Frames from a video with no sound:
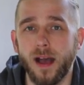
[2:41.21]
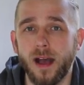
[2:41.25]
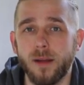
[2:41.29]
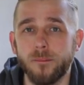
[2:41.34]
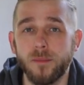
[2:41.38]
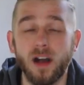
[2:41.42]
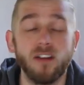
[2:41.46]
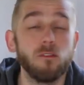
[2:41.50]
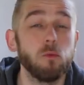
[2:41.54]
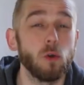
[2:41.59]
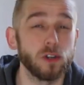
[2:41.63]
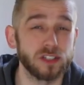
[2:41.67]

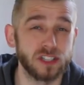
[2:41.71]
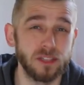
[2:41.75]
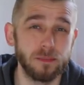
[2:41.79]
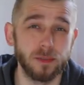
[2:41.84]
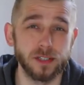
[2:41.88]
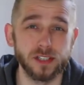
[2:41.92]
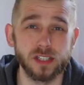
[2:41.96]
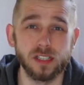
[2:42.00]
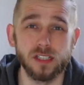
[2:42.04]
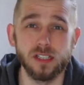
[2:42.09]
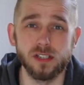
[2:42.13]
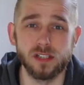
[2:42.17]
I've watched a
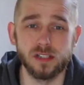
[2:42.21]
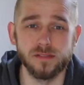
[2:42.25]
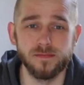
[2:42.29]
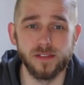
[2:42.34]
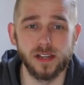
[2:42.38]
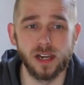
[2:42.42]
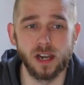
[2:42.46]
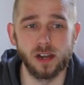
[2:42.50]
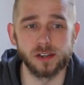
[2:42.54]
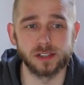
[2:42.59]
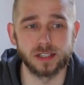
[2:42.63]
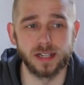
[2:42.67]
bunch of YouTube
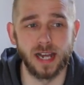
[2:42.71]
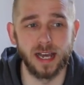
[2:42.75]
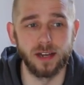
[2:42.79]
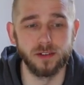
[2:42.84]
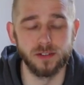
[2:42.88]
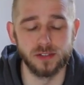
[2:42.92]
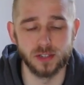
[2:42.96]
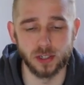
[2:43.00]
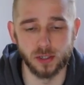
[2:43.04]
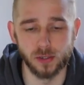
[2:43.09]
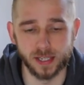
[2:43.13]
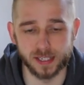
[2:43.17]
videos on how
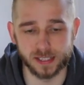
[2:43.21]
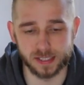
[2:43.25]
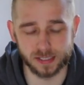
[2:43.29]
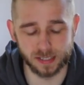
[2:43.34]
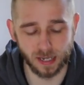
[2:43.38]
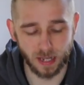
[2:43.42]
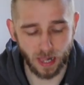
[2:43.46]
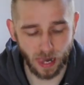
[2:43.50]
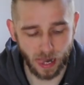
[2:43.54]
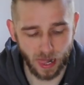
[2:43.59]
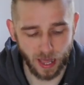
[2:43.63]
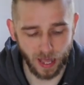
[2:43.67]
to do
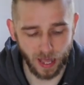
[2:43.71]
this.